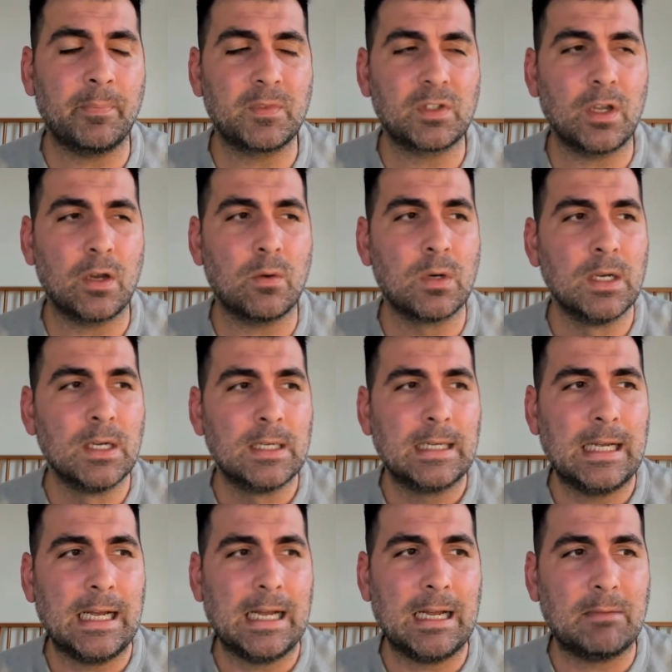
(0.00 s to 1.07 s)
So
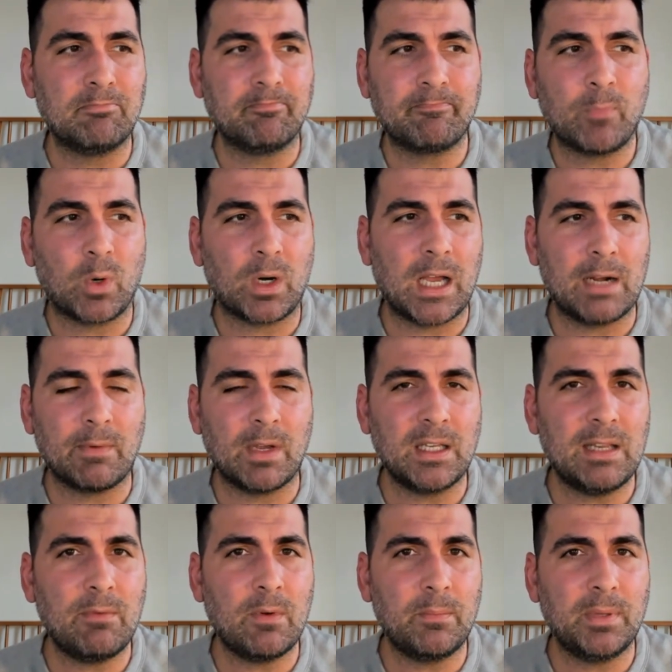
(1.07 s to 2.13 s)
we're kind of on the
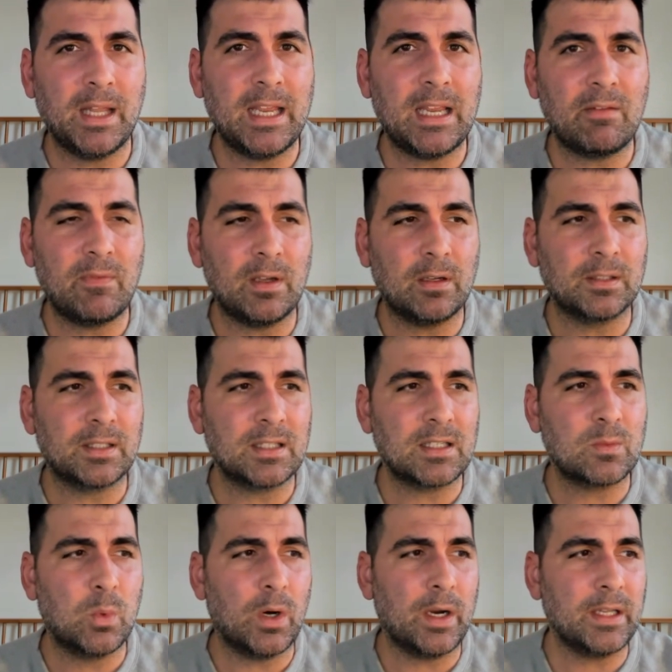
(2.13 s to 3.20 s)
even playing field at this point.